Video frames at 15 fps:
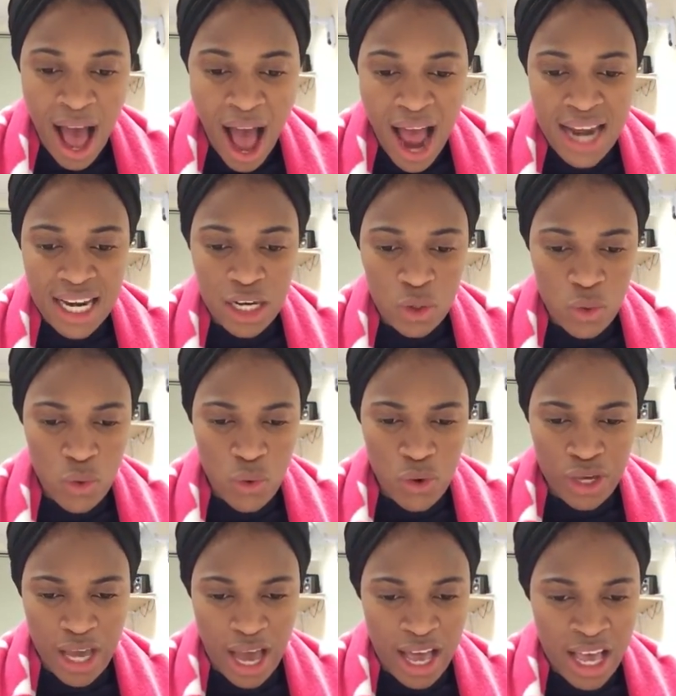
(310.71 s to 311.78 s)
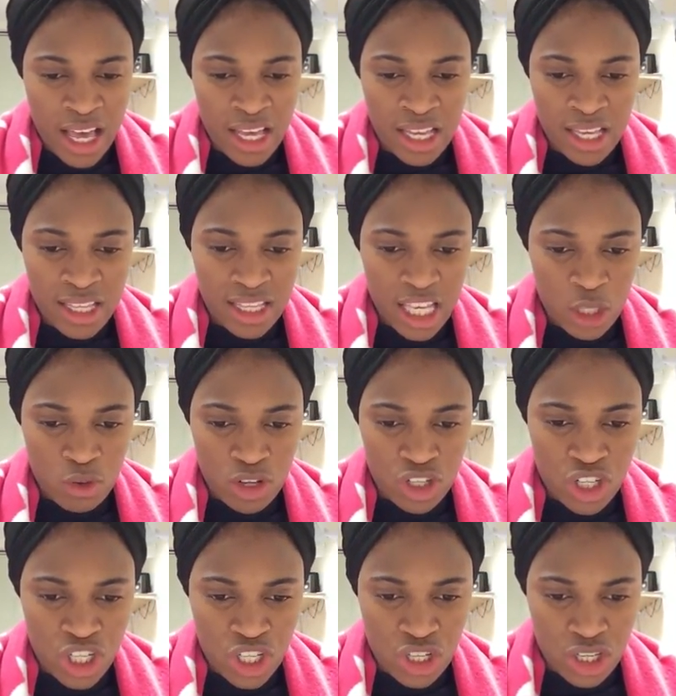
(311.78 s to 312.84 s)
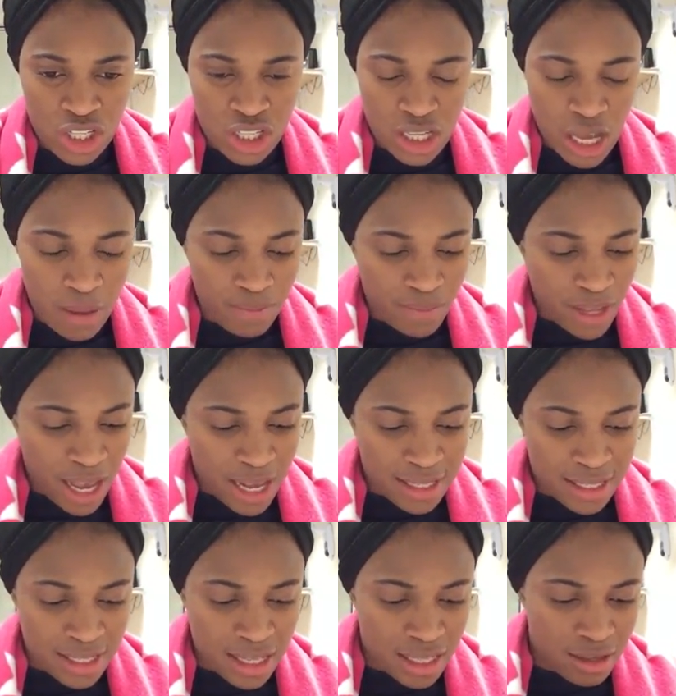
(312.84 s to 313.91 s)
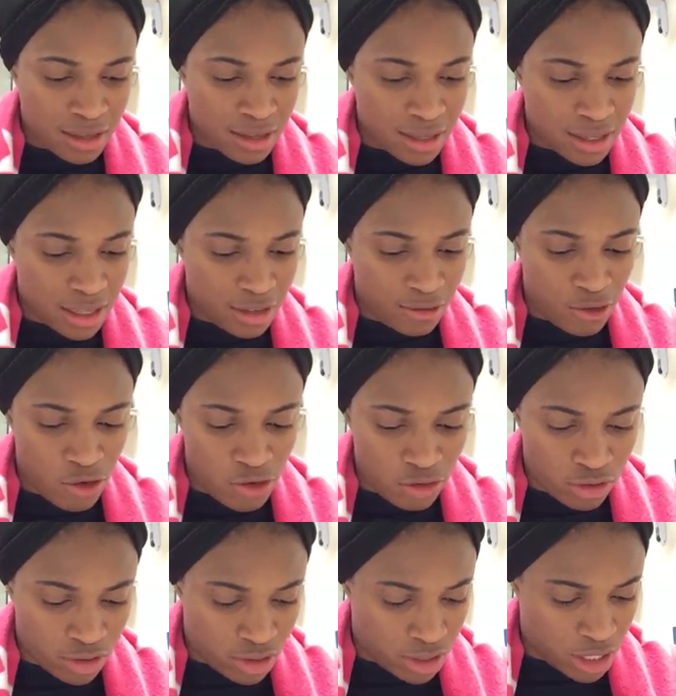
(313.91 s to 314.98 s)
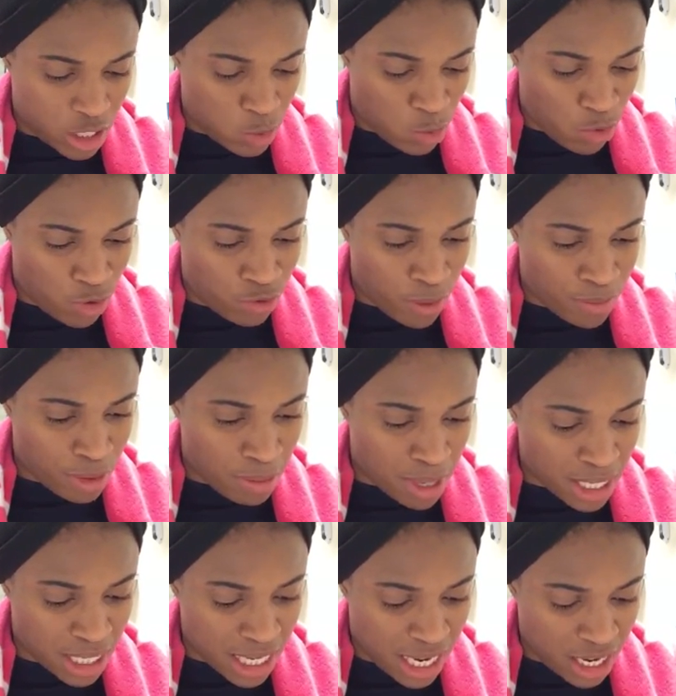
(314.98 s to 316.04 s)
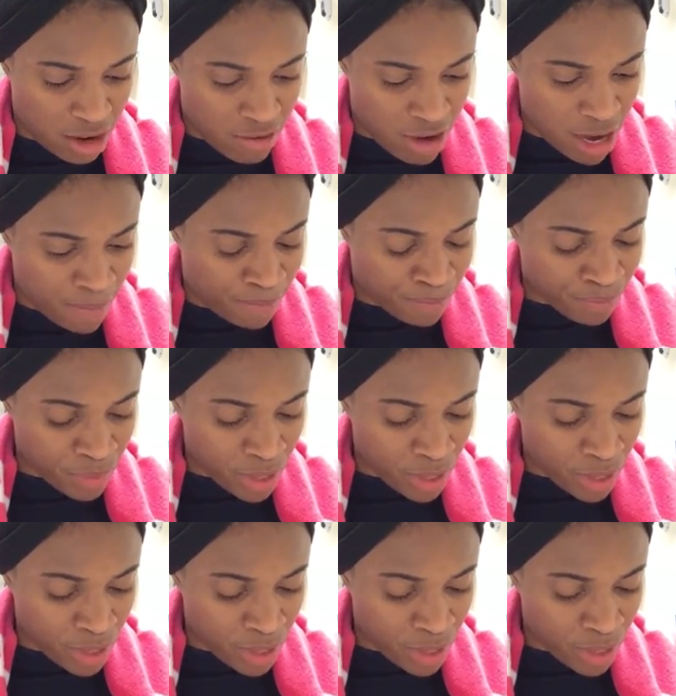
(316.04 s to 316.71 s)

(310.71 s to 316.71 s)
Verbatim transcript: Hallelujah. This was Jesus um, casting out the evil spirit from the man of the Gadarene.